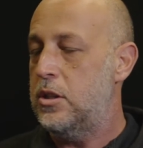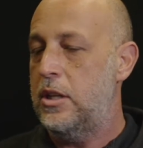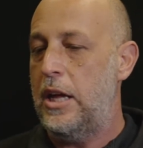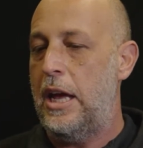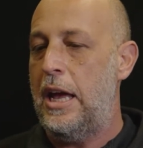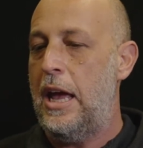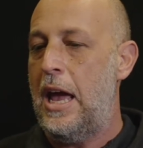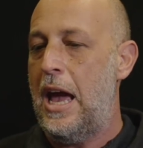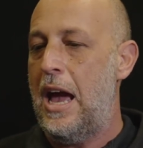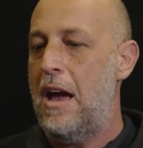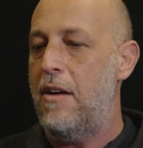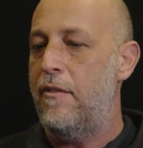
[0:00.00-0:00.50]

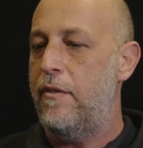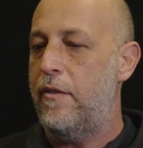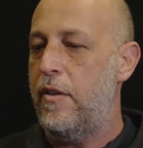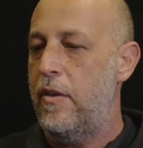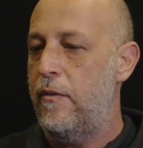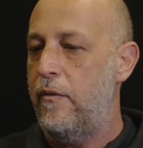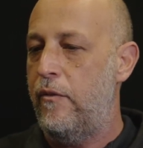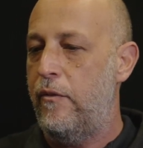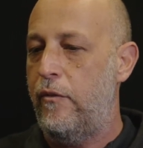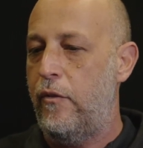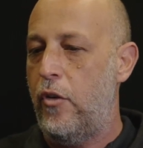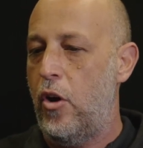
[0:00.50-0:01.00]
They have a
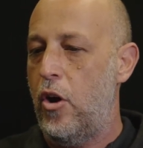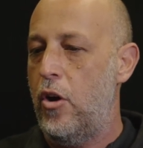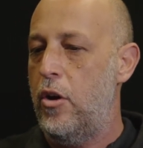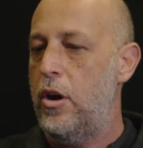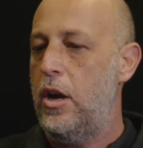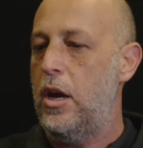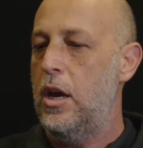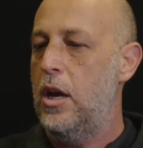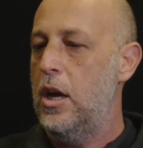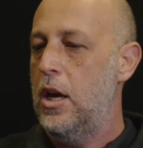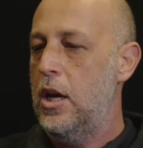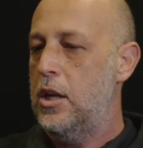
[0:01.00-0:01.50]

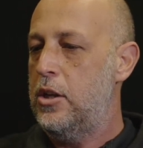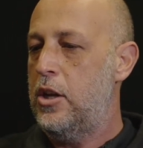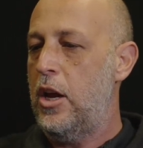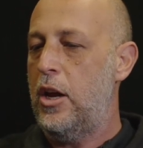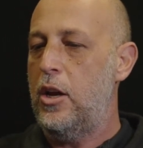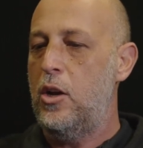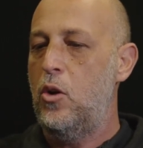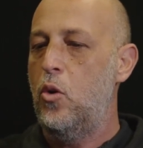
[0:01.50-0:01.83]
very, they